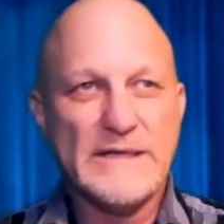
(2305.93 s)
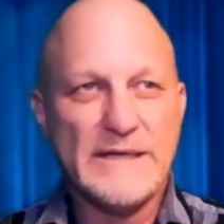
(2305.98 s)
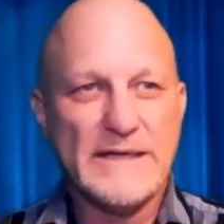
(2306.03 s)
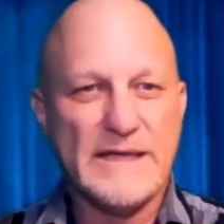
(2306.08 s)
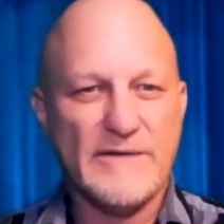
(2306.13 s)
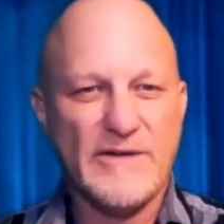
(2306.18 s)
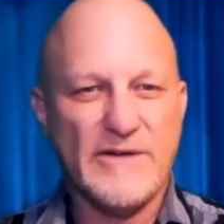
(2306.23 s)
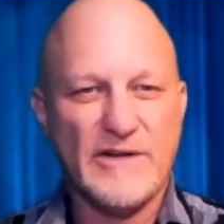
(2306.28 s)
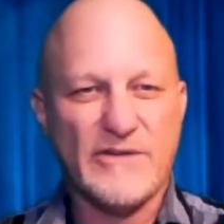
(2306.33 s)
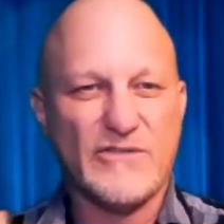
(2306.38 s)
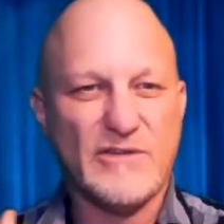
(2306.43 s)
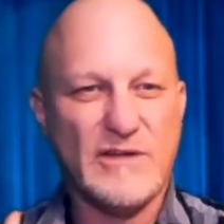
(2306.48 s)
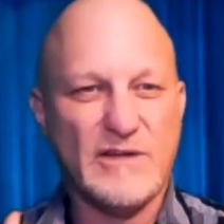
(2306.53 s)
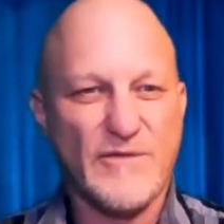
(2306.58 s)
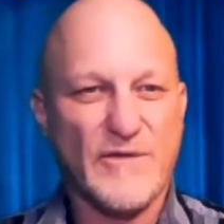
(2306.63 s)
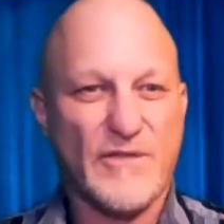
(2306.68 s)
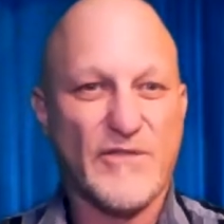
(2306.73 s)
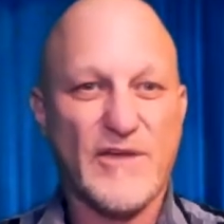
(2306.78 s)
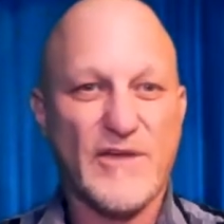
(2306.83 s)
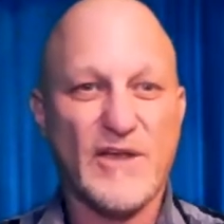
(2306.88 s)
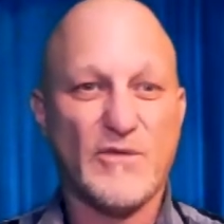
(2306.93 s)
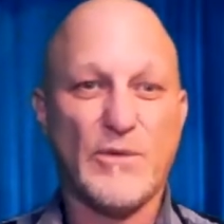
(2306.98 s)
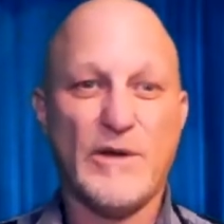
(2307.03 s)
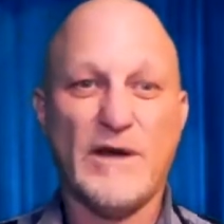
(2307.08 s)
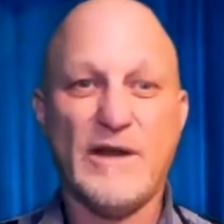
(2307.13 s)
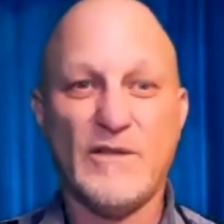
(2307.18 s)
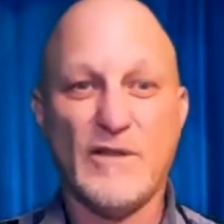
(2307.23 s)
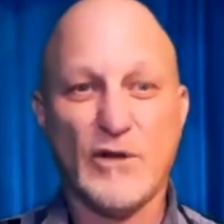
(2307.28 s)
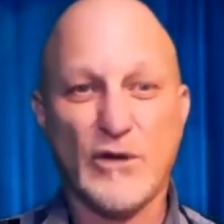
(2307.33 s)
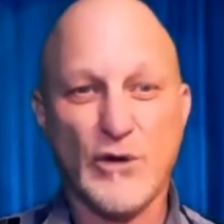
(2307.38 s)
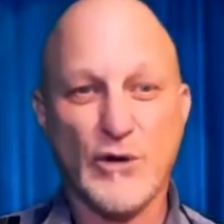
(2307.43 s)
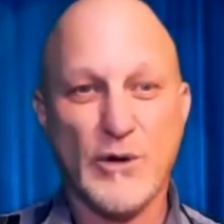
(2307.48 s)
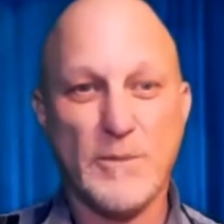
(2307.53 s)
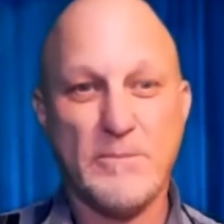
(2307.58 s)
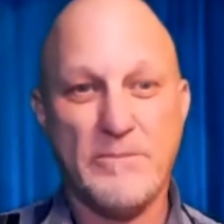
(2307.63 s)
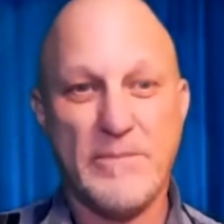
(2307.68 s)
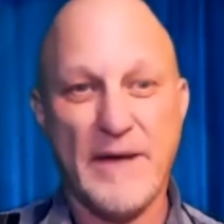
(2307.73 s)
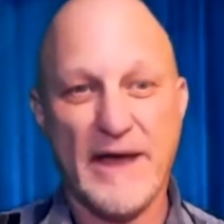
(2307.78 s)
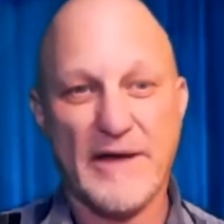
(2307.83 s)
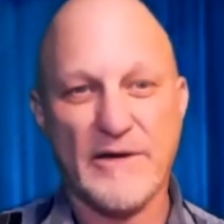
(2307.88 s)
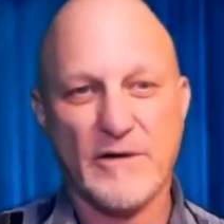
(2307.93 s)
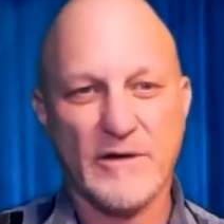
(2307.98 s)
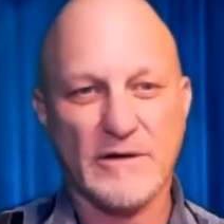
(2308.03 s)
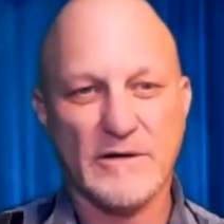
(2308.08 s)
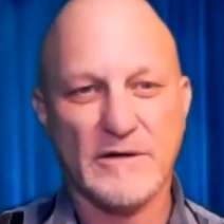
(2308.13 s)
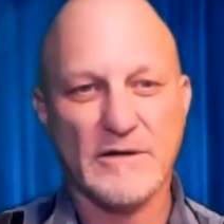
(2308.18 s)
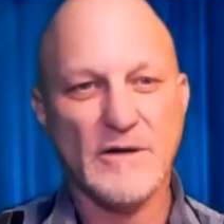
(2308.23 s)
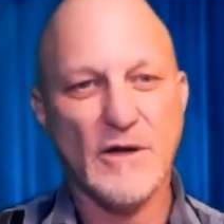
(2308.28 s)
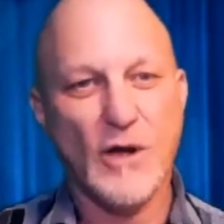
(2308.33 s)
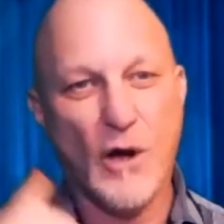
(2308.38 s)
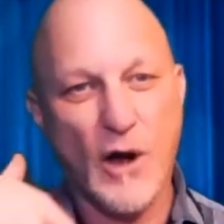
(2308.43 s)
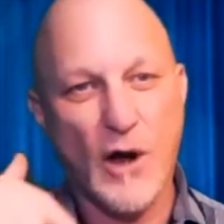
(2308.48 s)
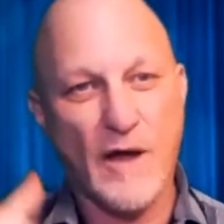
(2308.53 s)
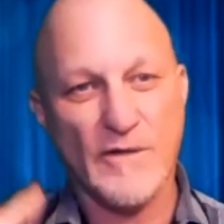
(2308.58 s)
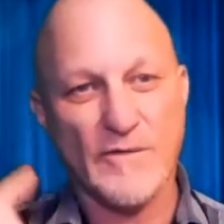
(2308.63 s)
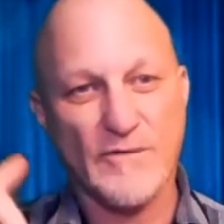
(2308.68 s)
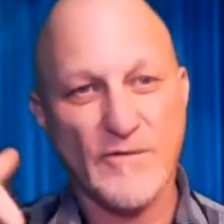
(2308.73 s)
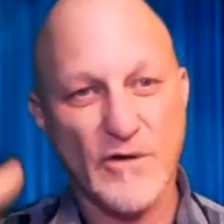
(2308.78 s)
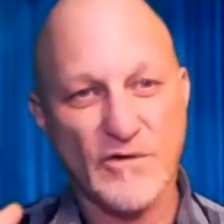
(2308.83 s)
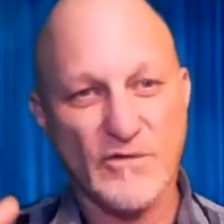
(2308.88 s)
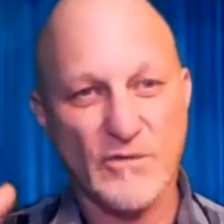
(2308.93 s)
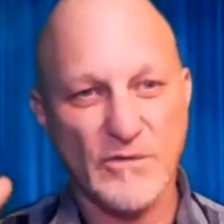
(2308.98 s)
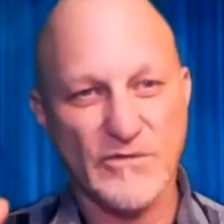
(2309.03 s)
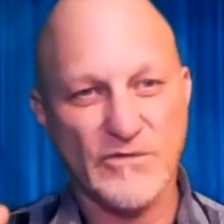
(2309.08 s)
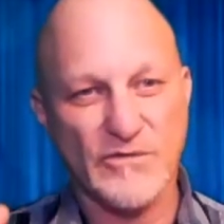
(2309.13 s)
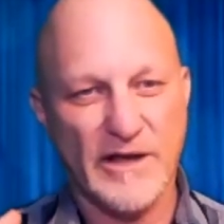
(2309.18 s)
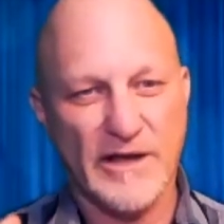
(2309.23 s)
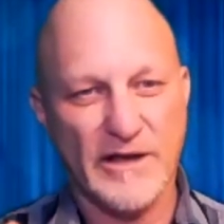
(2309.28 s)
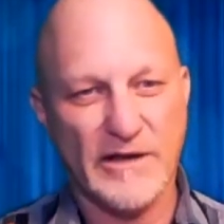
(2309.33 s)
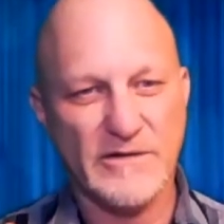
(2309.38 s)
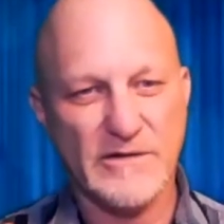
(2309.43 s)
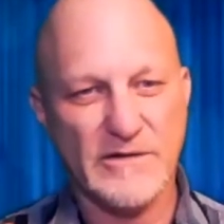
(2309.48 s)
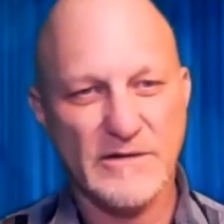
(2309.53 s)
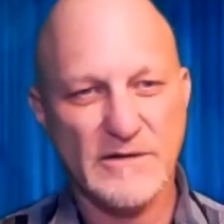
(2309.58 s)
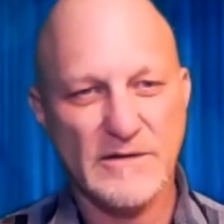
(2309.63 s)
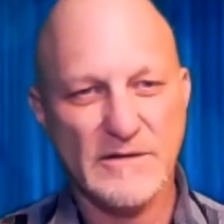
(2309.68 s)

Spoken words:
giving us different things we need to learn better on the virtual stage?